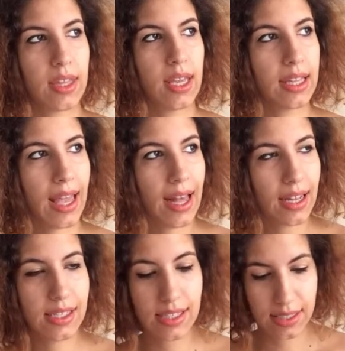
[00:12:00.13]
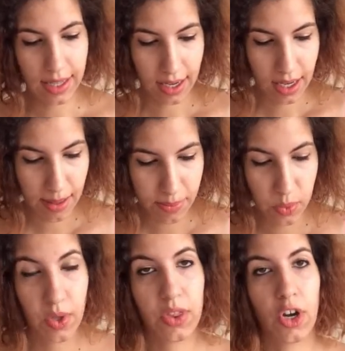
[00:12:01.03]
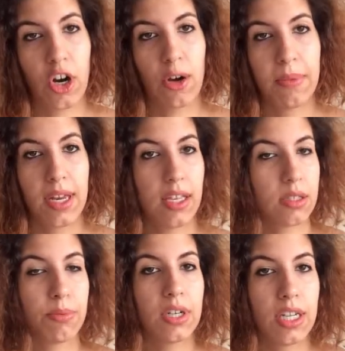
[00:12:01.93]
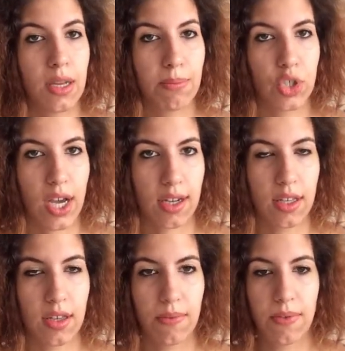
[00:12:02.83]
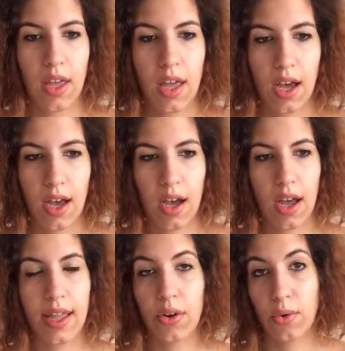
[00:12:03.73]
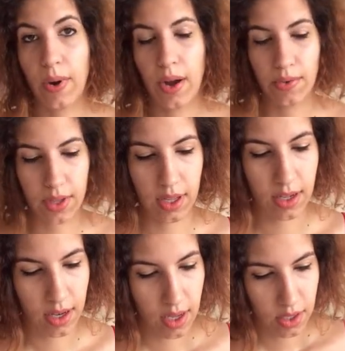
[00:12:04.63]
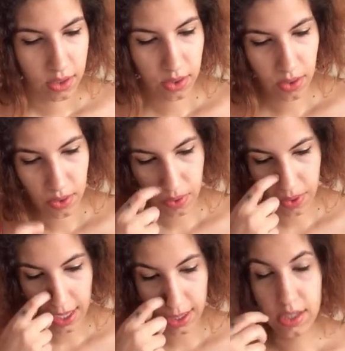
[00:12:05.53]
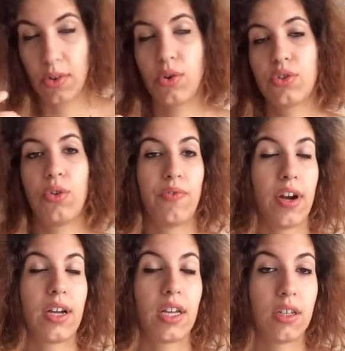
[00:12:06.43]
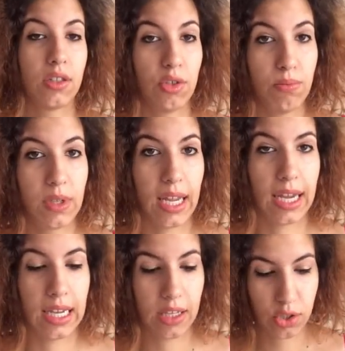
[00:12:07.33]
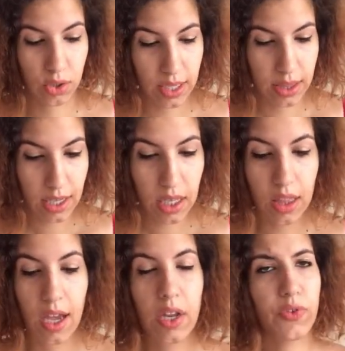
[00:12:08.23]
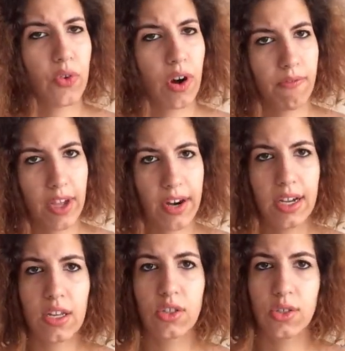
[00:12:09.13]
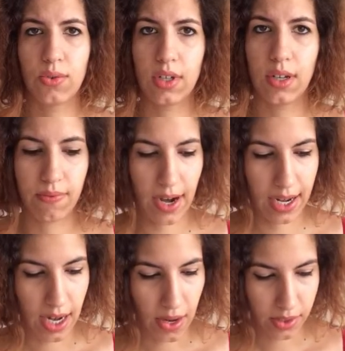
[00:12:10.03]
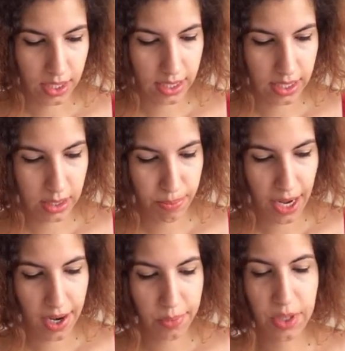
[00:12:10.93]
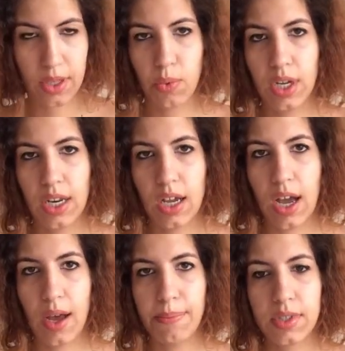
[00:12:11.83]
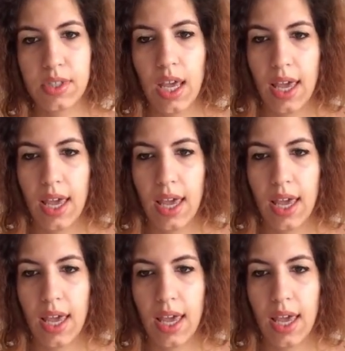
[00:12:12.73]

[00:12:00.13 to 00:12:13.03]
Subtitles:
the analysis that comes with the Hermit is pretty objective and grounded. So, and it's also very illuminating. So I think a lot of you are very intuitive right now, since it's paired with the Queen of Cups.